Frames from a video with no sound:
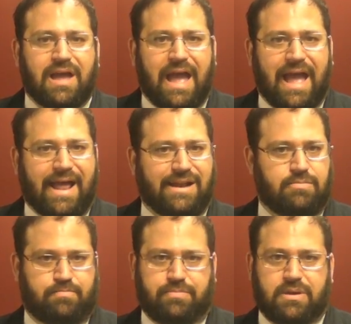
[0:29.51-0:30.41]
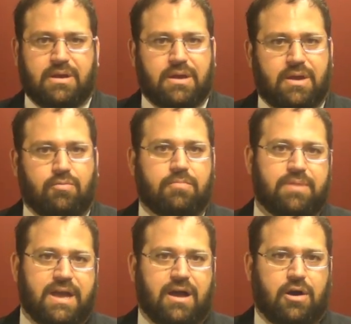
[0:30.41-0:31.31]
and it will
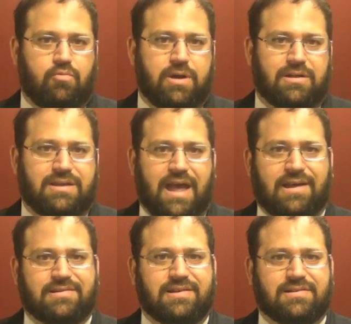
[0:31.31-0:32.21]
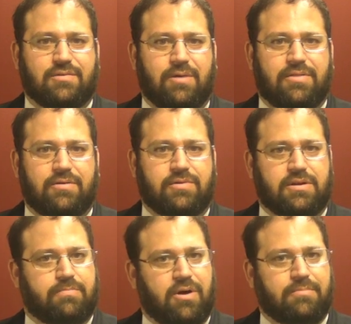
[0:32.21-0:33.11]
be a real test as to whether the
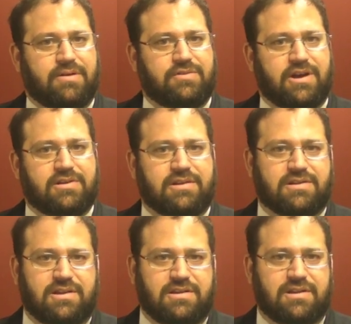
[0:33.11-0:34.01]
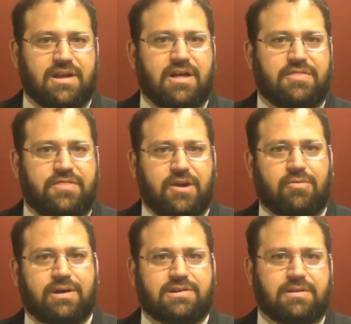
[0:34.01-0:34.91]
Department of Justice's
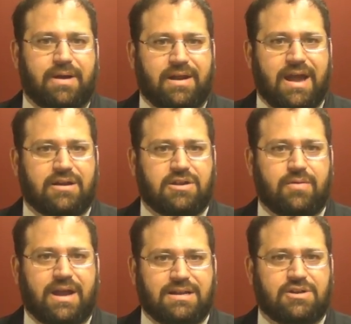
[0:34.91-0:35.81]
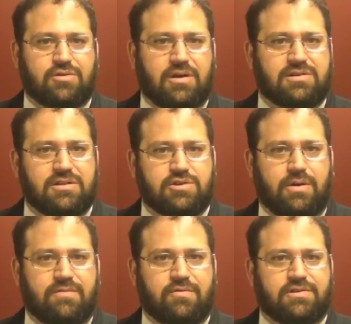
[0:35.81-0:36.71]
theories about how to do antitrust in the
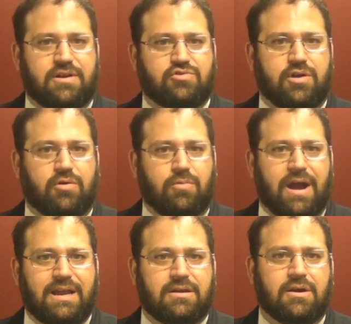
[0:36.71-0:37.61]
21st century are right,